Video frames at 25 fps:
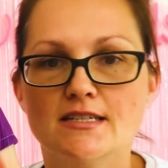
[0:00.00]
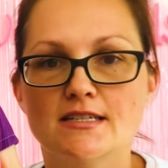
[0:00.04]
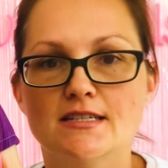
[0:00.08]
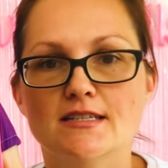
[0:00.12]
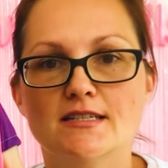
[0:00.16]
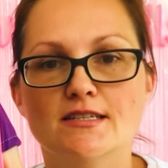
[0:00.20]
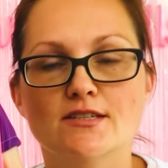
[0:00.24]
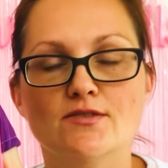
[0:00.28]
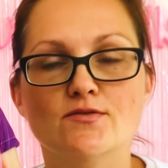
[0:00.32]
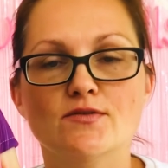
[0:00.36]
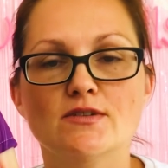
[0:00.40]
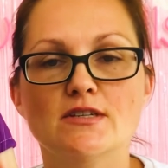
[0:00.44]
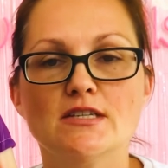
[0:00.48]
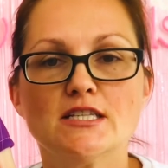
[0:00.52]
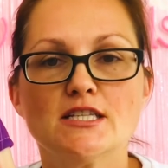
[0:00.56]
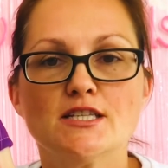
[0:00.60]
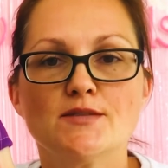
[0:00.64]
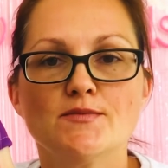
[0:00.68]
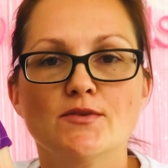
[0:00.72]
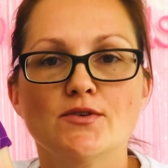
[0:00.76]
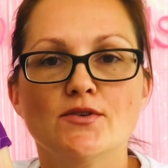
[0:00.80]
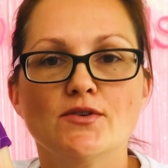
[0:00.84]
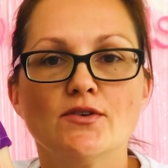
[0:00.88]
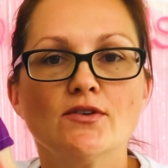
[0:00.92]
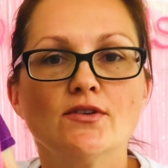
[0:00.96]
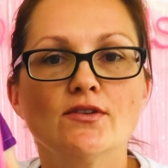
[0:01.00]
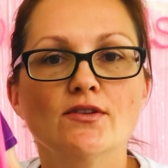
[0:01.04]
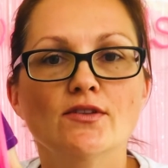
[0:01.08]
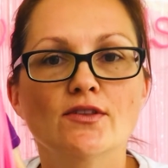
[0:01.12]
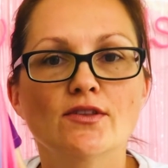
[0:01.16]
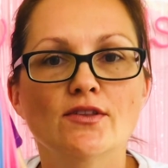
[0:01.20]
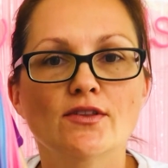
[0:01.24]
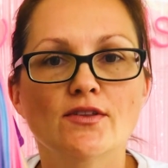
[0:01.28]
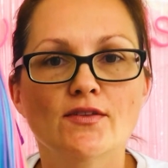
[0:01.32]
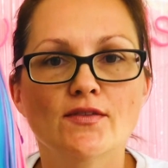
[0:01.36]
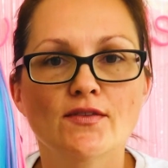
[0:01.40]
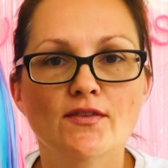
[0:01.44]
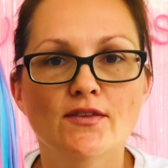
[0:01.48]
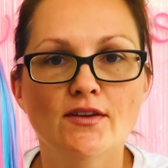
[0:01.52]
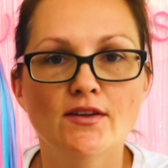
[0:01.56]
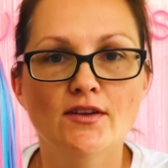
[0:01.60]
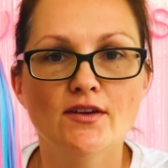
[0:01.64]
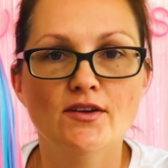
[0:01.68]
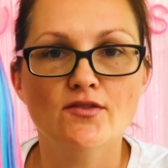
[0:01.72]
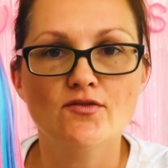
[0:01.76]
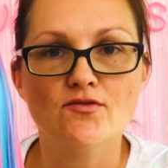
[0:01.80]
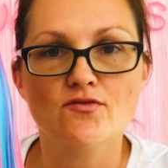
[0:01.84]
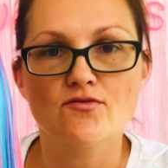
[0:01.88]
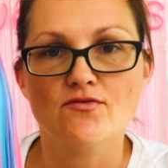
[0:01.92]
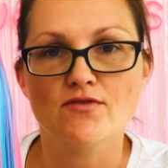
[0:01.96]
silky smooth,
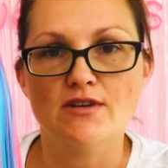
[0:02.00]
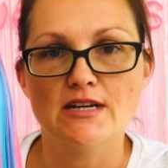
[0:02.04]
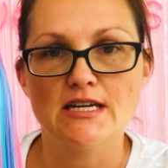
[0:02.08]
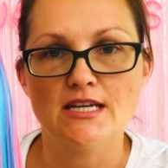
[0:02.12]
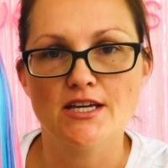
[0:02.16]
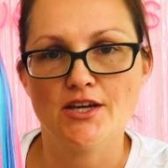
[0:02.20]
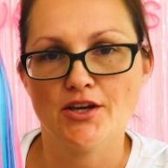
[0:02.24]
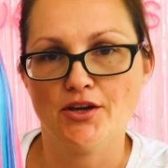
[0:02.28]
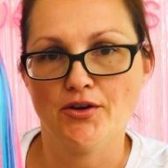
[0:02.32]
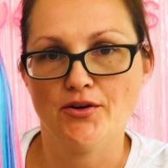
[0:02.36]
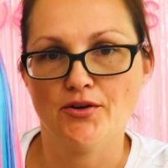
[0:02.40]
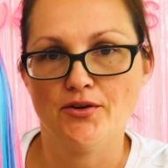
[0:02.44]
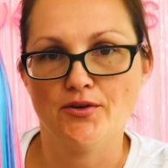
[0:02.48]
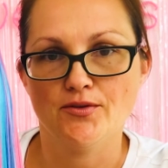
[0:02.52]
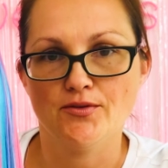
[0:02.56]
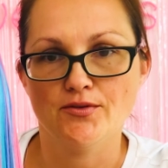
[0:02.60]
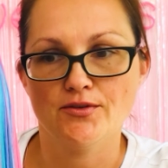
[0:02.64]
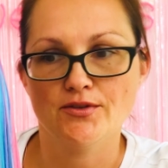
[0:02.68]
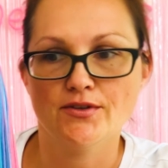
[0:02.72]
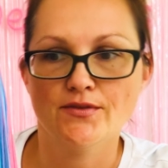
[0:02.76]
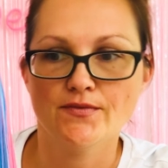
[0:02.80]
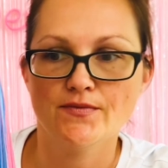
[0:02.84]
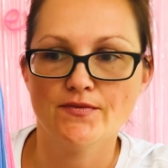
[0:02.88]
recurled